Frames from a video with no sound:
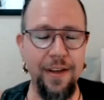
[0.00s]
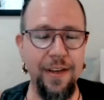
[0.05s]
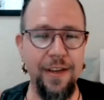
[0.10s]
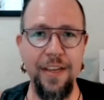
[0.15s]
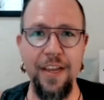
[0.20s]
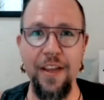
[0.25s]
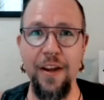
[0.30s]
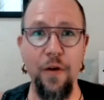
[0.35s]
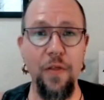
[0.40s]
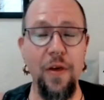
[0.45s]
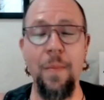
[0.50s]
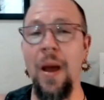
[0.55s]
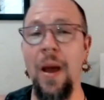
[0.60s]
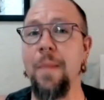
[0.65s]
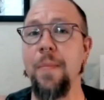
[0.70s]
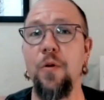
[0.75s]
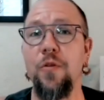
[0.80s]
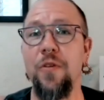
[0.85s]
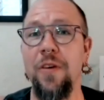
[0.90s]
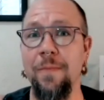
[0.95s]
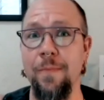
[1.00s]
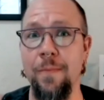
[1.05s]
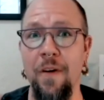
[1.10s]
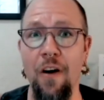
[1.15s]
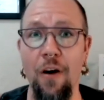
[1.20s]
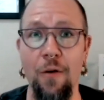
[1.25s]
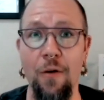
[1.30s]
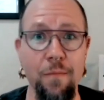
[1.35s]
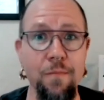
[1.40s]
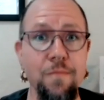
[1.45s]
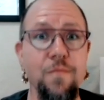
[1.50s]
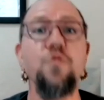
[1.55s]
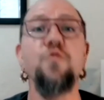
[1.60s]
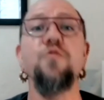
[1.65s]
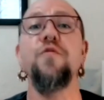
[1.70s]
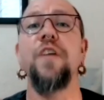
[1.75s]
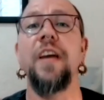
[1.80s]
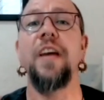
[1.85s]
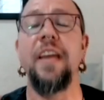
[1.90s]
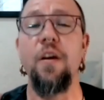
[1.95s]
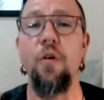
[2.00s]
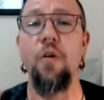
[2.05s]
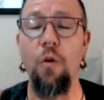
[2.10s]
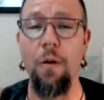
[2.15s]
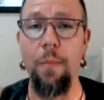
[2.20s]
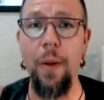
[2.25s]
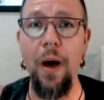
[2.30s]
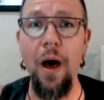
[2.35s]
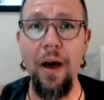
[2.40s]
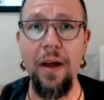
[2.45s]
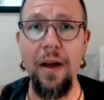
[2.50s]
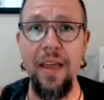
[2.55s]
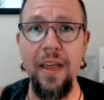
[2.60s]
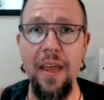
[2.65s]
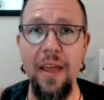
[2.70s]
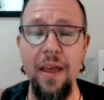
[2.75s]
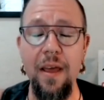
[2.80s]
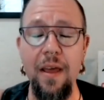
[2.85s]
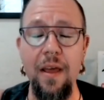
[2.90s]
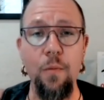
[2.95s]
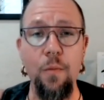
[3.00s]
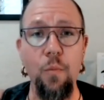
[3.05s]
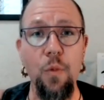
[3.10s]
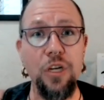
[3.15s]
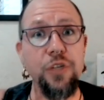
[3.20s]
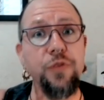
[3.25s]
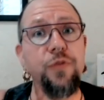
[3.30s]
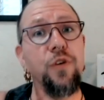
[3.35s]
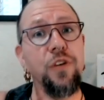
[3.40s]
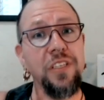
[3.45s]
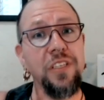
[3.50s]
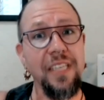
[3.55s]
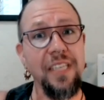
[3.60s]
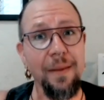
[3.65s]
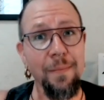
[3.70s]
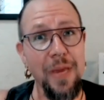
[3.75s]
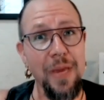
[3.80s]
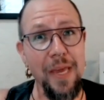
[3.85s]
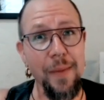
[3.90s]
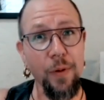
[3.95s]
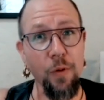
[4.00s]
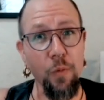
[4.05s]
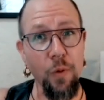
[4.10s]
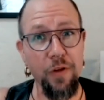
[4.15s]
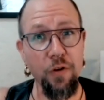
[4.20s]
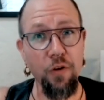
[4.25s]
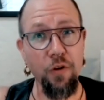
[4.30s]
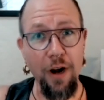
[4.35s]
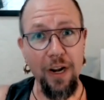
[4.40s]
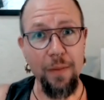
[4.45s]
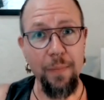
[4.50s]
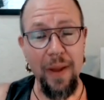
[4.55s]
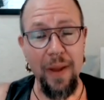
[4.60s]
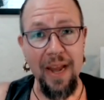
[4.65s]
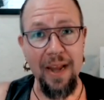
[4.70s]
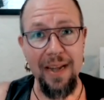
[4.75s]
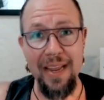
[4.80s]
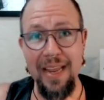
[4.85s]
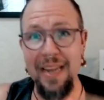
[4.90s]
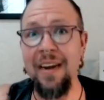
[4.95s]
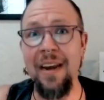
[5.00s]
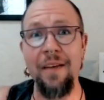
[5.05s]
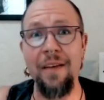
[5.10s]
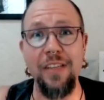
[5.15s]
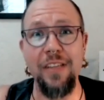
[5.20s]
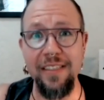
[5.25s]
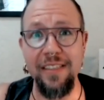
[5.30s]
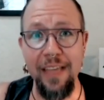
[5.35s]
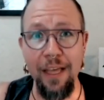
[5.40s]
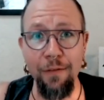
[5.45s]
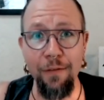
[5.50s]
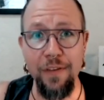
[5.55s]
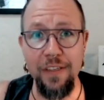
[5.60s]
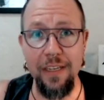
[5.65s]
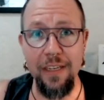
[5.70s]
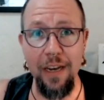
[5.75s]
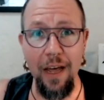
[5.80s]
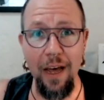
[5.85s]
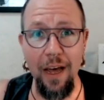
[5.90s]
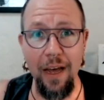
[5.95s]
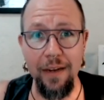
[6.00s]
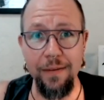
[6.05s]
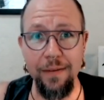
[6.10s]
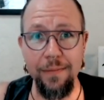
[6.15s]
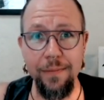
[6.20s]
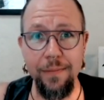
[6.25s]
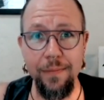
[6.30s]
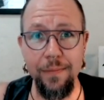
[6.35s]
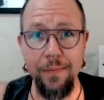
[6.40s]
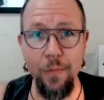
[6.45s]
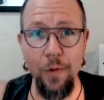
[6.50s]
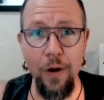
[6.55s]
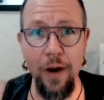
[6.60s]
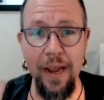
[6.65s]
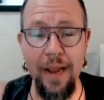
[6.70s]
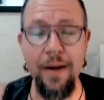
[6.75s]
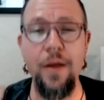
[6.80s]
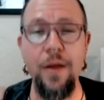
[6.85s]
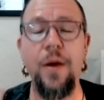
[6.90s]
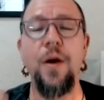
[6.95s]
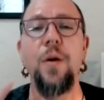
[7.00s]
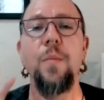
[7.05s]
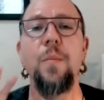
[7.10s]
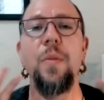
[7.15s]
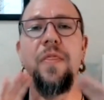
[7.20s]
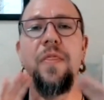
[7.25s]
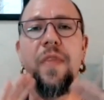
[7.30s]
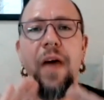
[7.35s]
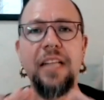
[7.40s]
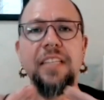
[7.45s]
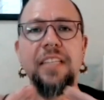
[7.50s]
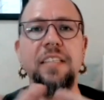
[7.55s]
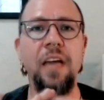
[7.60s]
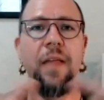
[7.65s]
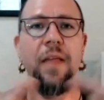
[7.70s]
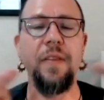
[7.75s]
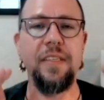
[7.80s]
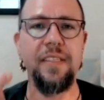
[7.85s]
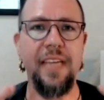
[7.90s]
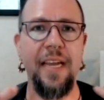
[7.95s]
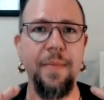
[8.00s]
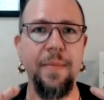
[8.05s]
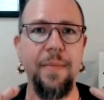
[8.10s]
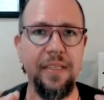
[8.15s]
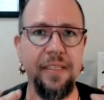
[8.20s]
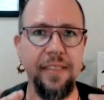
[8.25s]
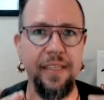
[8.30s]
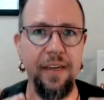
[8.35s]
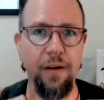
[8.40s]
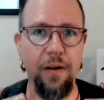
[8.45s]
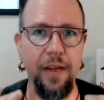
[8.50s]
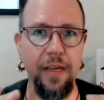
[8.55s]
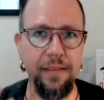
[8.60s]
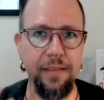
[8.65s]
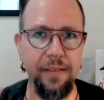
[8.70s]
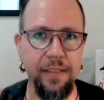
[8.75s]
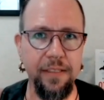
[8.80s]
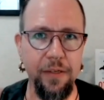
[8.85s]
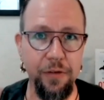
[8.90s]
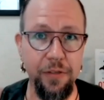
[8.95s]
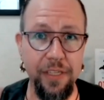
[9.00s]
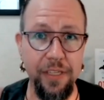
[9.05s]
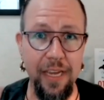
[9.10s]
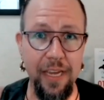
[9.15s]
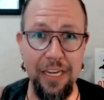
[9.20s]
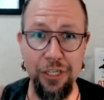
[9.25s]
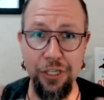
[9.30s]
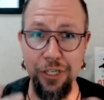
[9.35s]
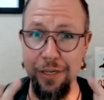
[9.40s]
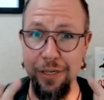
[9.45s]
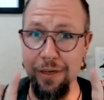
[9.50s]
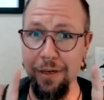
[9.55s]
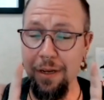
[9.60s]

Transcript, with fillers: you know, they might both involve moving your body, which for some people with chronic pain in and of itself is a lot, right? But that's not the same necessarily as dissociation.